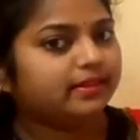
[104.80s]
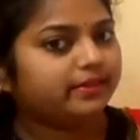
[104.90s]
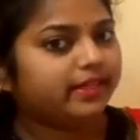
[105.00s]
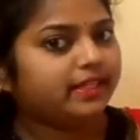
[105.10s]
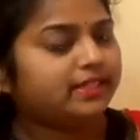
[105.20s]

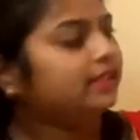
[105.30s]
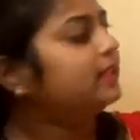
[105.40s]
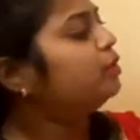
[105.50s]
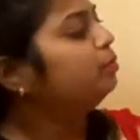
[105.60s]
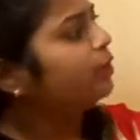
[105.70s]
Right?
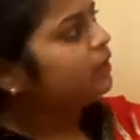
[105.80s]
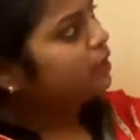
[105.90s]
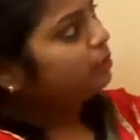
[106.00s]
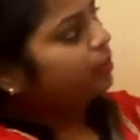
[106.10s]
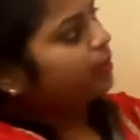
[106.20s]
Both
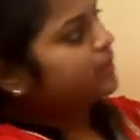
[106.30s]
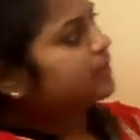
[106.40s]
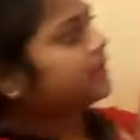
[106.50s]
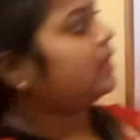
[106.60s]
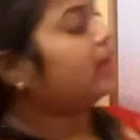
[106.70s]
the
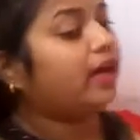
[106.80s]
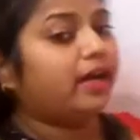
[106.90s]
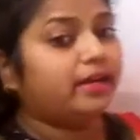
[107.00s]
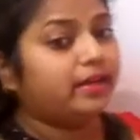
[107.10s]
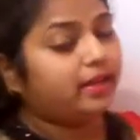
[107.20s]
boards
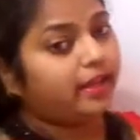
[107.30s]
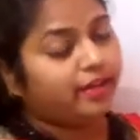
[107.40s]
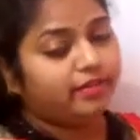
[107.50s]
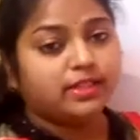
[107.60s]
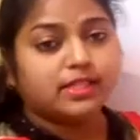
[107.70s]
are
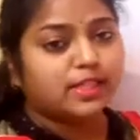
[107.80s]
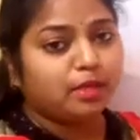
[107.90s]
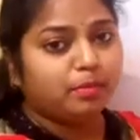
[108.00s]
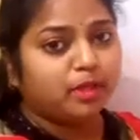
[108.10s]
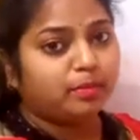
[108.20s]
having the
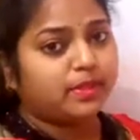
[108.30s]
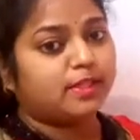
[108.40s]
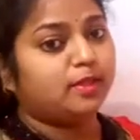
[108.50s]
same purpose.